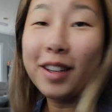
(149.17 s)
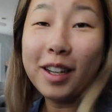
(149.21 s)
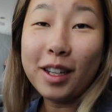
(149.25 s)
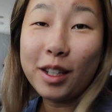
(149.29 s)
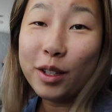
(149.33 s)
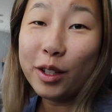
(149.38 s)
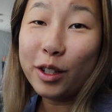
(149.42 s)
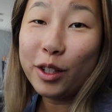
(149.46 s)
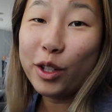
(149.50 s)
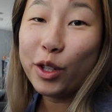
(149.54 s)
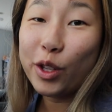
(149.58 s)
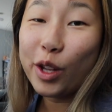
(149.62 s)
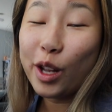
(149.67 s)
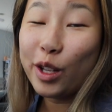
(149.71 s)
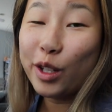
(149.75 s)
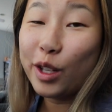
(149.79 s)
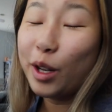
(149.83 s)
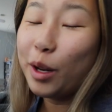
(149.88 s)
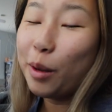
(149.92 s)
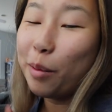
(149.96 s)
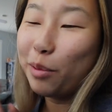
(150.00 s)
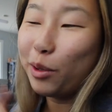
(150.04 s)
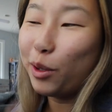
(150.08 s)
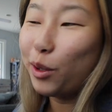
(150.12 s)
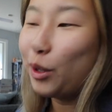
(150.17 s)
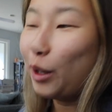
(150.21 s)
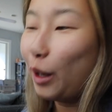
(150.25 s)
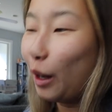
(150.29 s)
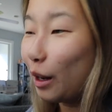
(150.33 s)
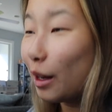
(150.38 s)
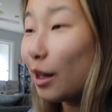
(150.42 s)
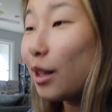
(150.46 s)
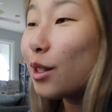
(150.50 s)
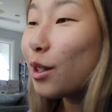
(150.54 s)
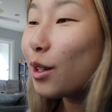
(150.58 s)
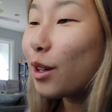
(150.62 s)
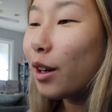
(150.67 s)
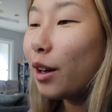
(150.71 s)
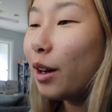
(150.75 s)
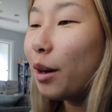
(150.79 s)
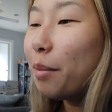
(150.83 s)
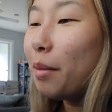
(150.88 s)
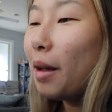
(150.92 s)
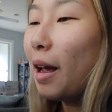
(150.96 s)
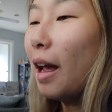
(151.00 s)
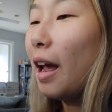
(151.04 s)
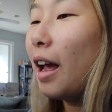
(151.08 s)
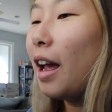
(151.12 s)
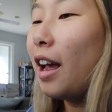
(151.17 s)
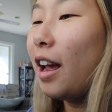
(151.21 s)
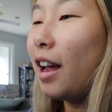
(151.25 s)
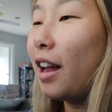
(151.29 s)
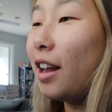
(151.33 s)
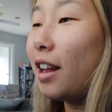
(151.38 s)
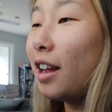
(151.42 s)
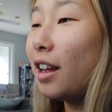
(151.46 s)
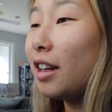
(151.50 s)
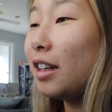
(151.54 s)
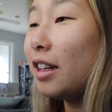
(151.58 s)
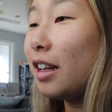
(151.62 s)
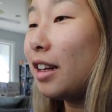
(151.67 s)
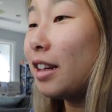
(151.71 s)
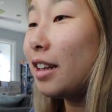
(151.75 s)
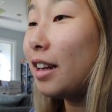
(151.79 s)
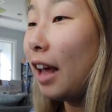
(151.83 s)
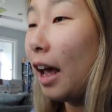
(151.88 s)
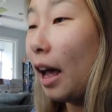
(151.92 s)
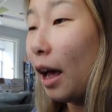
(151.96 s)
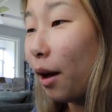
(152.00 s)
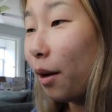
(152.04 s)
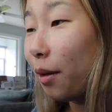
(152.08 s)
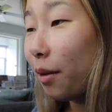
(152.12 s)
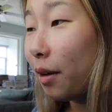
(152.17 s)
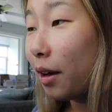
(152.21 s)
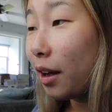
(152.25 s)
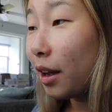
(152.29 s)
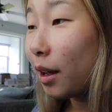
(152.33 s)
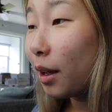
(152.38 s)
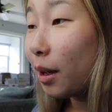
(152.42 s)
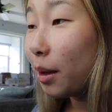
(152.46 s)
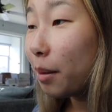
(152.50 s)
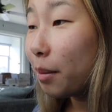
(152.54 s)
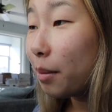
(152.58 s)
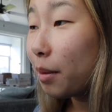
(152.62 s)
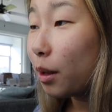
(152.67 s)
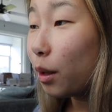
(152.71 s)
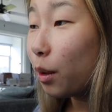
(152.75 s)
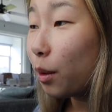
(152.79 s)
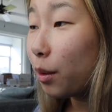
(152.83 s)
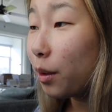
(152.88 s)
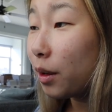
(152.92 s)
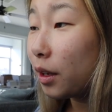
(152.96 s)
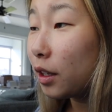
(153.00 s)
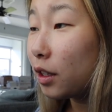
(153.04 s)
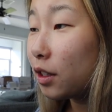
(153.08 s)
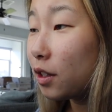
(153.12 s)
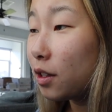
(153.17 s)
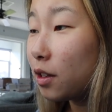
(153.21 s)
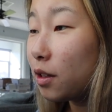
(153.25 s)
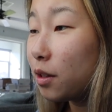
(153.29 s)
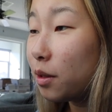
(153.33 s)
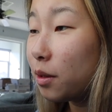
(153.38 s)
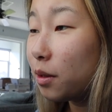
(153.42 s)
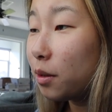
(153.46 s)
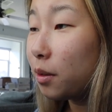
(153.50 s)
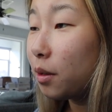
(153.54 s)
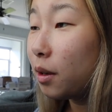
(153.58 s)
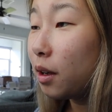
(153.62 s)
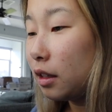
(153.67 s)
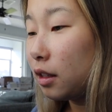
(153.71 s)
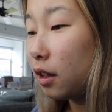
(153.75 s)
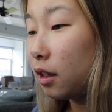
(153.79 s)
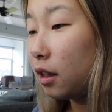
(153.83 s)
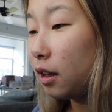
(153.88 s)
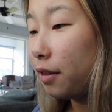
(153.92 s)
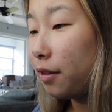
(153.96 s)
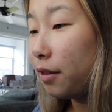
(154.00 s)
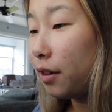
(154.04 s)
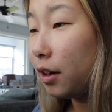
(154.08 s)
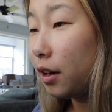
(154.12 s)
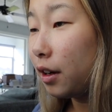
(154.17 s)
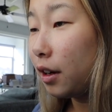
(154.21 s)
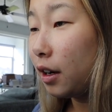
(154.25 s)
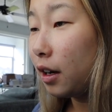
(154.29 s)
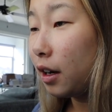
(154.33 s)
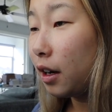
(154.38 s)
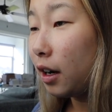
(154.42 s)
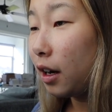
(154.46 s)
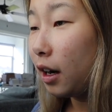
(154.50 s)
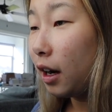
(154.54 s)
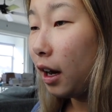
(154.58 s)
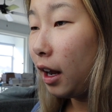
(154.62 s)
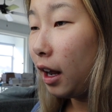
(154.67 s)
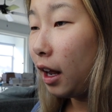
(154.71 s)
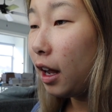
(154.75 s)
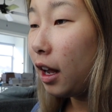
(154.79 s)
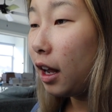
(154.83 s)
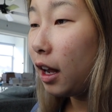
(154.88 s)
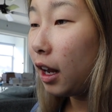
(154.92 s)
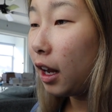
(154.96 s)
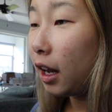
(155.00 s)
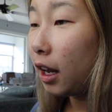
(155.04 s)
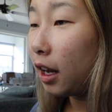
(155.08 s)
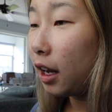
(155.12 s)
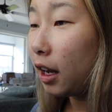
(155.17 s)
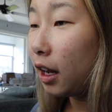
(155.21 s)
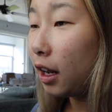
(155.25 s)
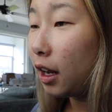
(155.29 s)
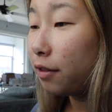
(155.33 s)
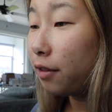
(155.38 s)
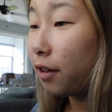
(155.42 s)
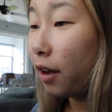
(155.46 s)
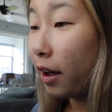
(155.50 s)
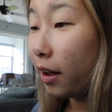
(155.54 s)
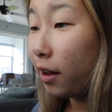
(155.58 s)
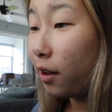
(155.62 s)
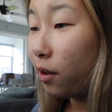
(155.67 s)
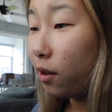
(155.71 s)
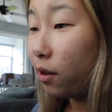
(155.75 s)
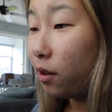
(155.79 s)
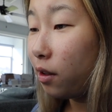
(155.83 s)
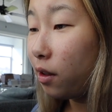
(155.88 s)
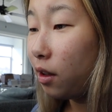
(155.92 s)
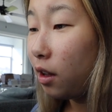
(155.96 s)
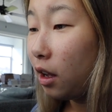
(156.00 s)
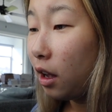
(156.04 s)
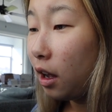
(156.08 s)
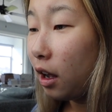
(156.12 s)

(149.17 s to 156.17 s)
Okay, so I just got done up posting on Instagram, and now I am going to deliver a file.